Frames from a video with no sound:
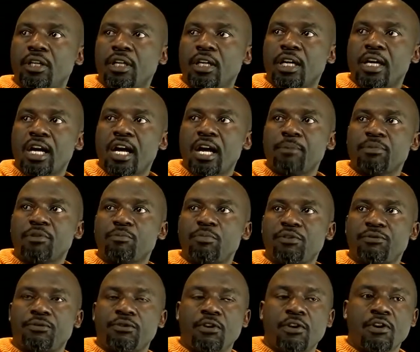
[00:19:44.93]
comes
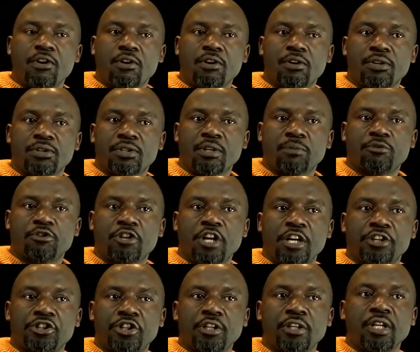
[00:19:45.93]
before
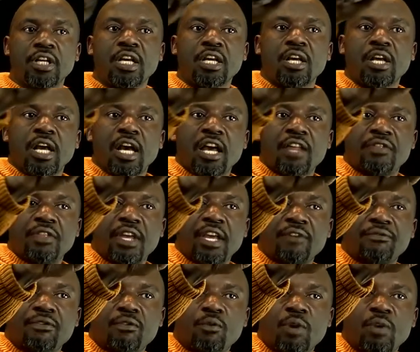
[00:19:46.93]
subtraction. And
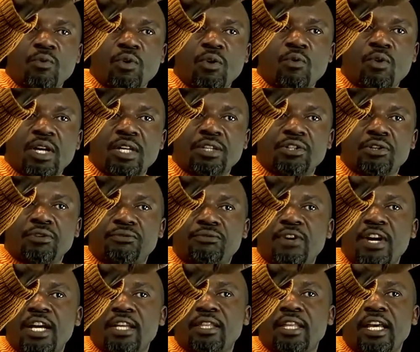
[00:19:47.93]
therefore, when we want to
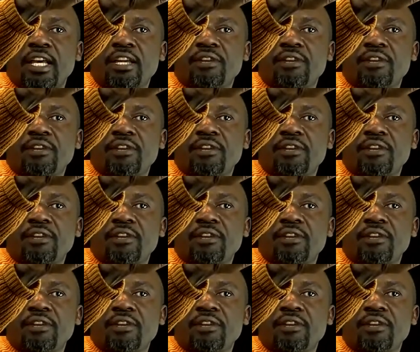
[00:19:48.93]
find the